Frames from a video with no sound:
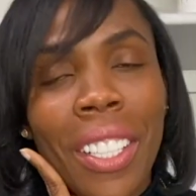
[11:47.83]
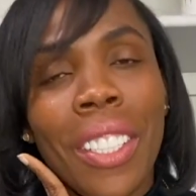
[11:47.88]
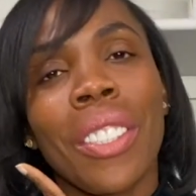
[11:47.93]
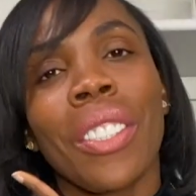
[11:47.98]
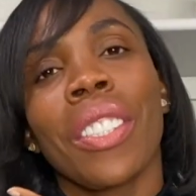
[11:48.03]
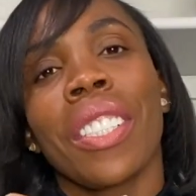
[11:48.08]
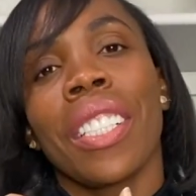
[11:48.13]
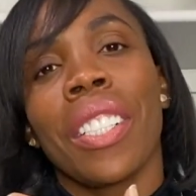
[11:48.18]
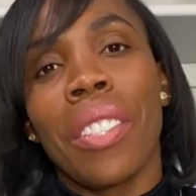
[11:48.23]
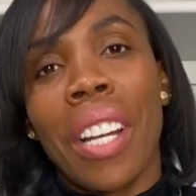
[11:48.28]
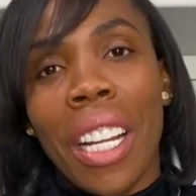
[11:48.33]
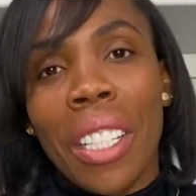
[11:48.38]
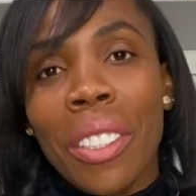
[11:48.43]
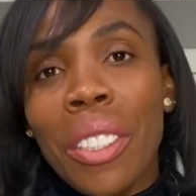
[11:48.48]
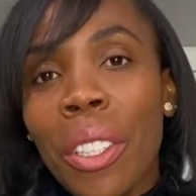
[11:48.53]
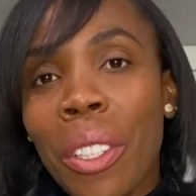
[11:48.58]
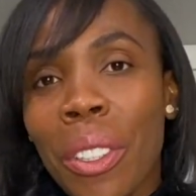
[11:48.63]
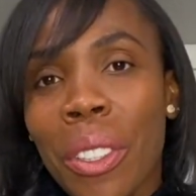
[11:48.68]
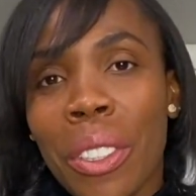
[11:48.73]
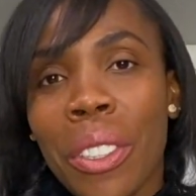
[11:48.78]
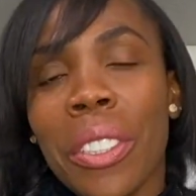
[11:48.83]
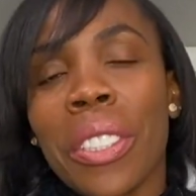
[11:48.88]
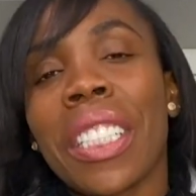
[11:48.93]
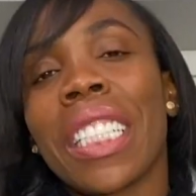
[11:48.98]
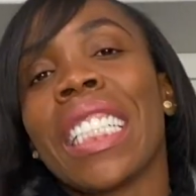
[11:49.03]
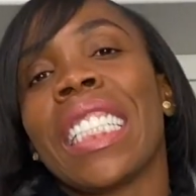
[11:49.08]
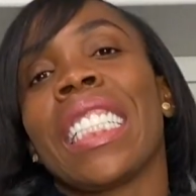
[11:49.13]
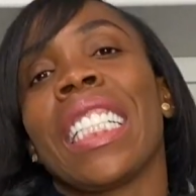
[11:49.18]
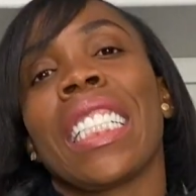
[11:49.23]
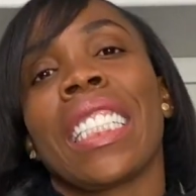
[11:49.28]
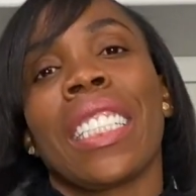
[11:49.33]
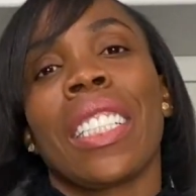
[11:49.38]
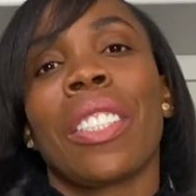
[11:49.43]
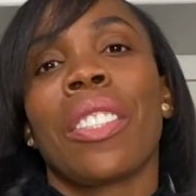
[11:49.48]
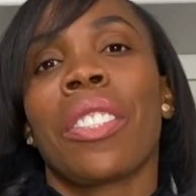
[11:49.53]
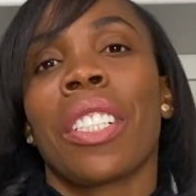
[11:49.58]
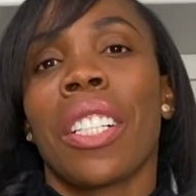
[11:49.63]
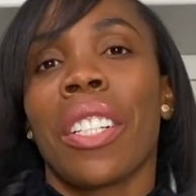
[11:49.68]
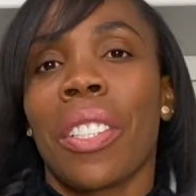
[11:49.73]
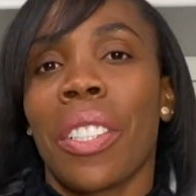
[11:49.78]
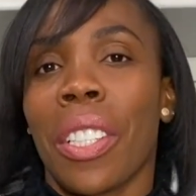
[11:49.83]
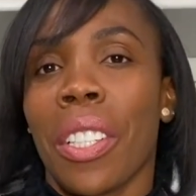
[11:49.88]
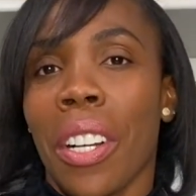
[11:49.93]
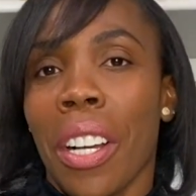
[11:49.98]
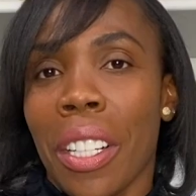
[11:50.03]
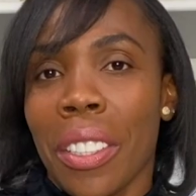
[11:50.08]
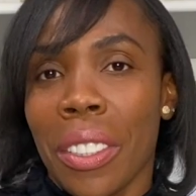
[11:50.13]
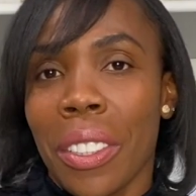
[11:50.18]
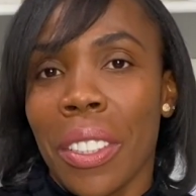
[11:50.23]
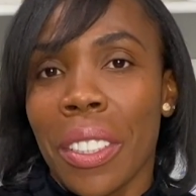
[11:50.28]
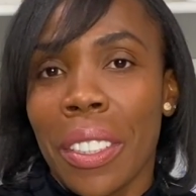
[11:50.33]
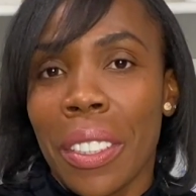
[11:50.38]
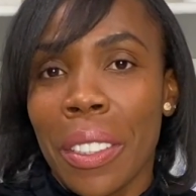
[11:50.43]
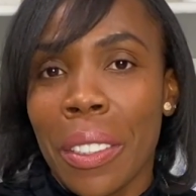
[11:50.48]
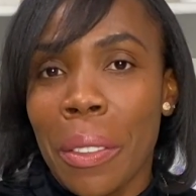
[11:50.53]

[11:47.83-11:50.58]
So the grand total is $6,300.